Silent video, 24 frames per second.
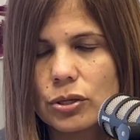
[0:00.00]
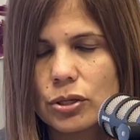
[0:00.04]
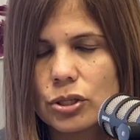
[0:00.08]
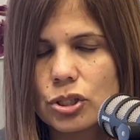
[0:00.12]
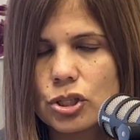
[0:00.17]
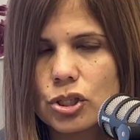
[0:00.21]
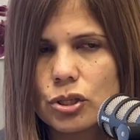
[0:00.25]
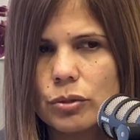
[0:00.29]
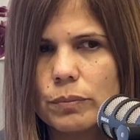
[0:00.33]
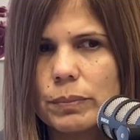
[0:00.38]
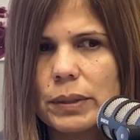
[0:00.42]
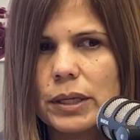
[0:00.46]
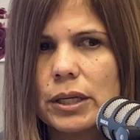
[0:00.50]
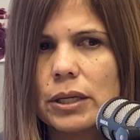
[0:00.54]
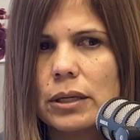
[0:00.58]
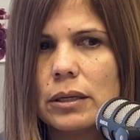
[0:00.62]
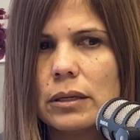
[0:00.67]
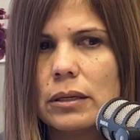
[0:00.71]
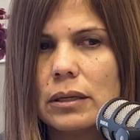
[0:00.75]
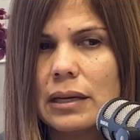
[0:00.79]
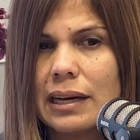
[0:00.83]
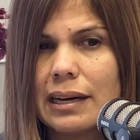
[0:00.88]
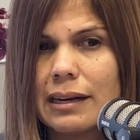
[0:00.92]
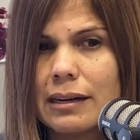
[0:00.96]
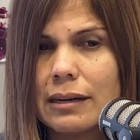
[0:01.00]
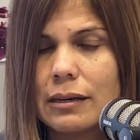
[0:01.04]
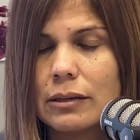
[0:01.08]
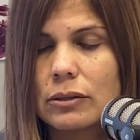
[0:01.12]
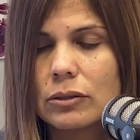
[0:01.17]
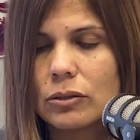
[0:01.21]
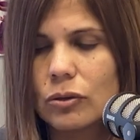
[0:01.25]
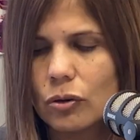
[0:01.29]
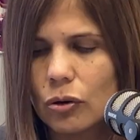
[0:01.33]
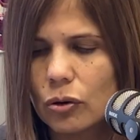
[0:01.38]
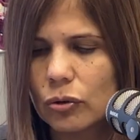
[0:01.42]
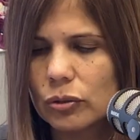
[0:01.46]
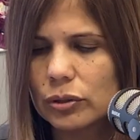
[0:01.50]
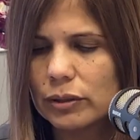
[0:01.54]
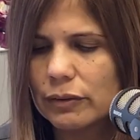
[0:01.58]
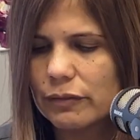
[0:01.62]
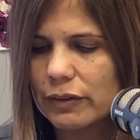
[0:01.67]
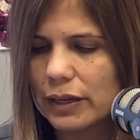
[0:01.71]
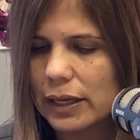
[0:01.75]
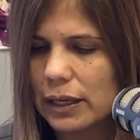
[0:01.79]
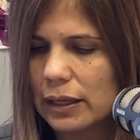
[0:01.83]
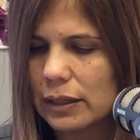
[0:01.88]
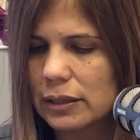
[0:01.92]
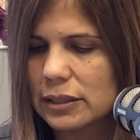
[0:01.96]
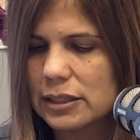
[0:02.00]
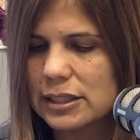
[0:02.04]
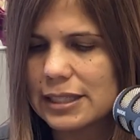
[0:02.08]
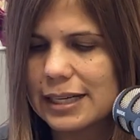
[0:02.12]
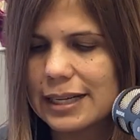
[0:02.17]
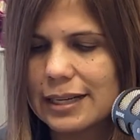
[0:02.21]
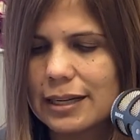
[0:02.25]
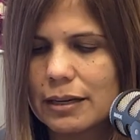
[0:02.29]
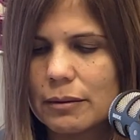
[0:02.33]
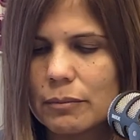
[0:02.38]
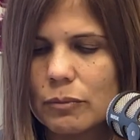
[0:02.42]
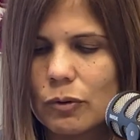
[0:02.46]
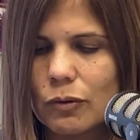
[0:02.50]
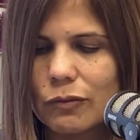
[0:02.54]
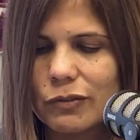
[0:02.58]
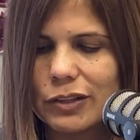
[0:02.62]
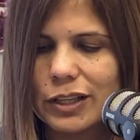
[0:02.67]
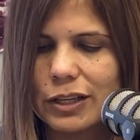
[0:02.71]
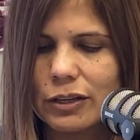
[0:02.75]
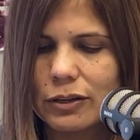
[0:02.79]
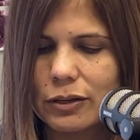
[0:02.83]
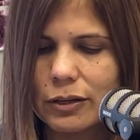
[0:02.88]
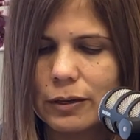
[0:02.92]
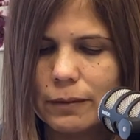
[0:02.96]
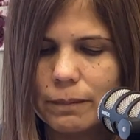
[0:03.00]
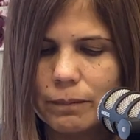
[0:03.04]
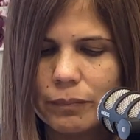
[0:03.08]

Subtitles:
It should be called the vet, take them over there.